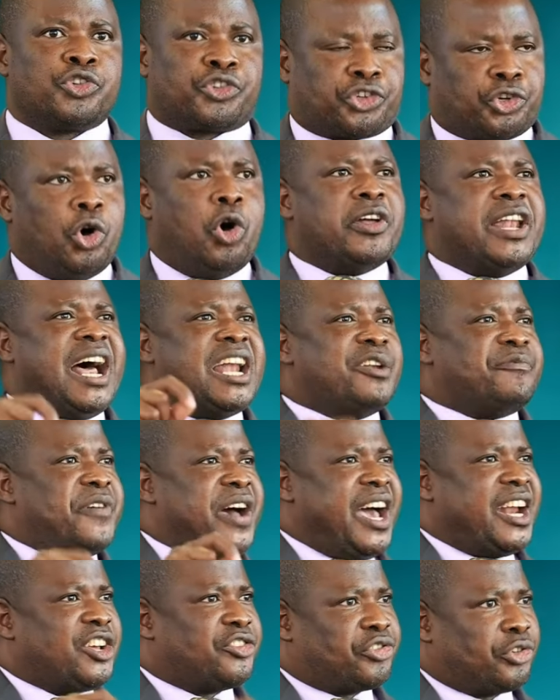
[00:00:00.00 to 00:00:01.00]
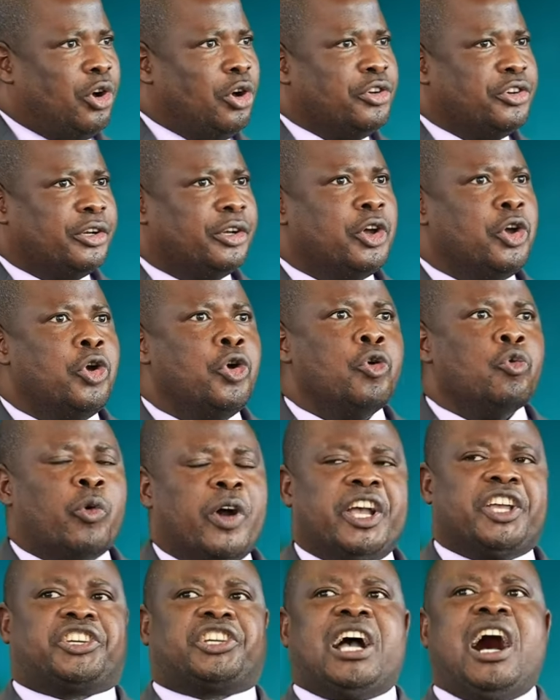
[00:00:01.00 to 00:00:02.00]
Soon and very soon,
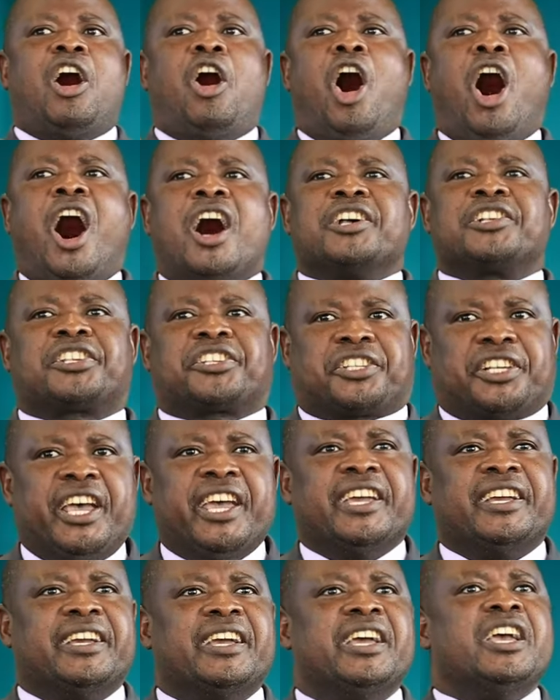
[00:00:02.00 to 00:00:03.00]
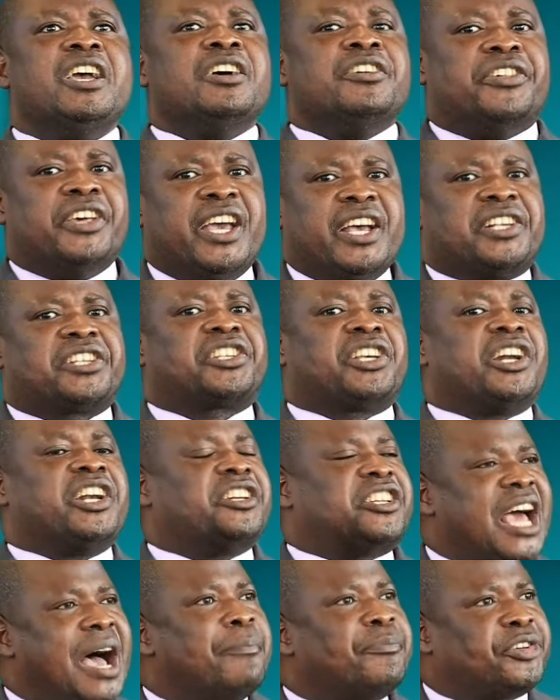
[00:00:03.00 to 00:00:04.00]
we shall all sing this
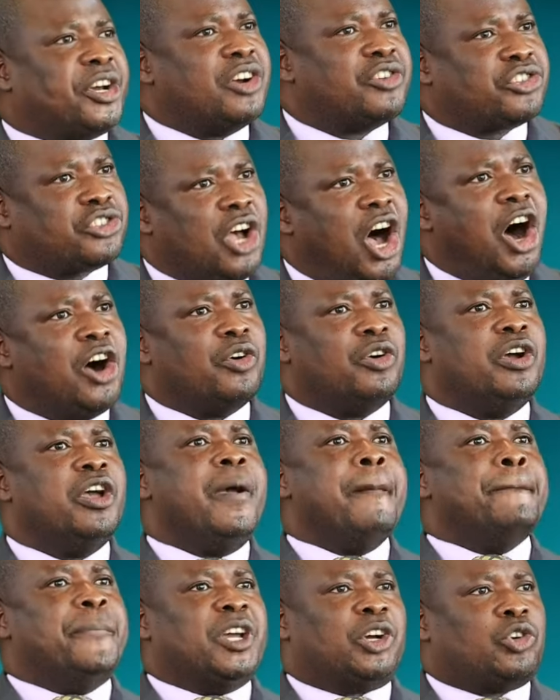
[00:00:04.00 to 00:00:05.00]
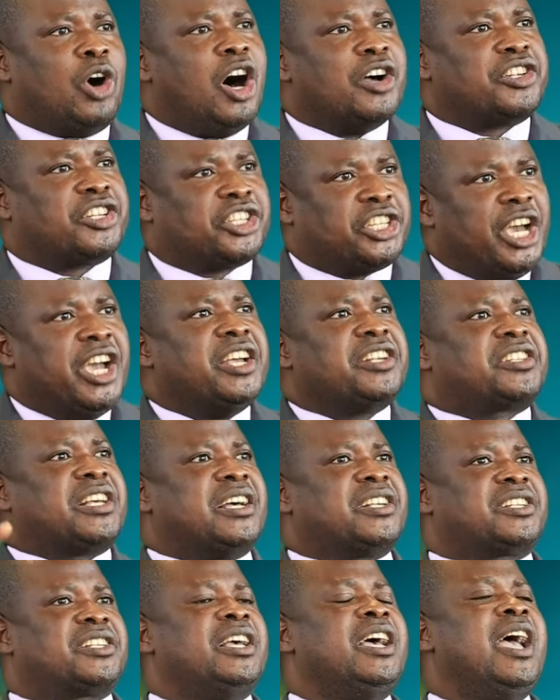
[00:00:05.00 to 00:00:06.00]
redemption song because
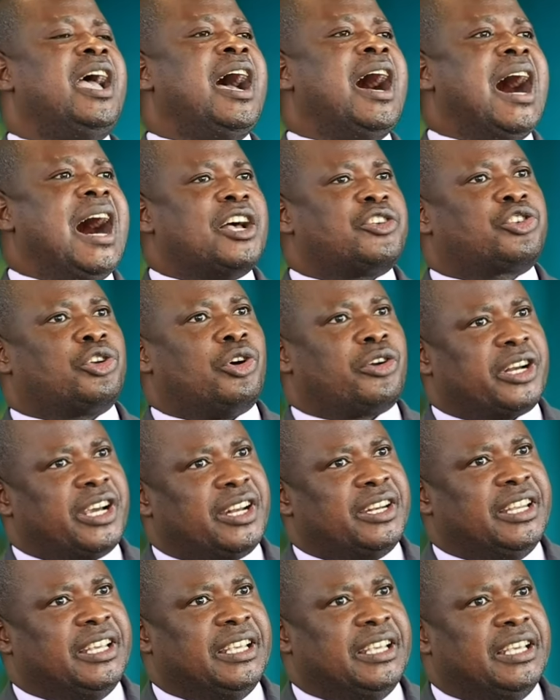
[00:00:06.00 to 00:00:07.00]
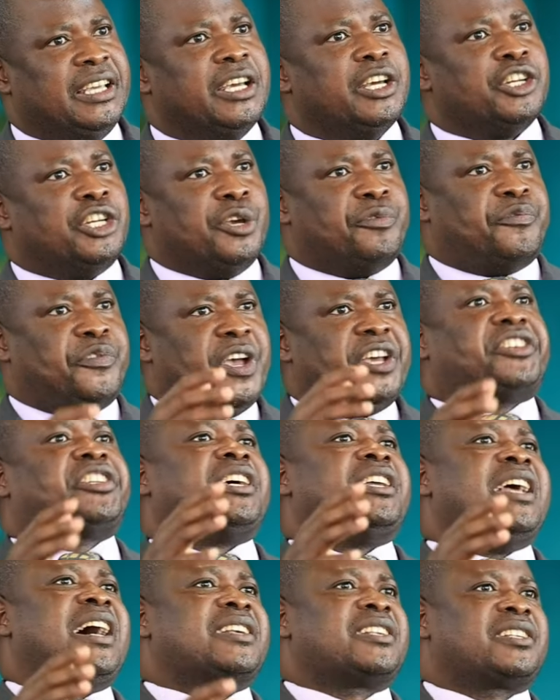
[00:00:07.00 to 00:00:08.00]
Jesus has already
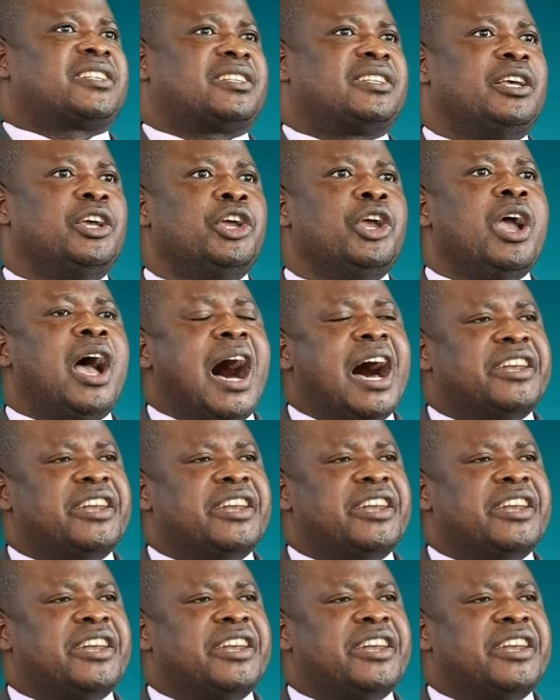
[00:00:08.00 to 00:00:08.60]
defeated us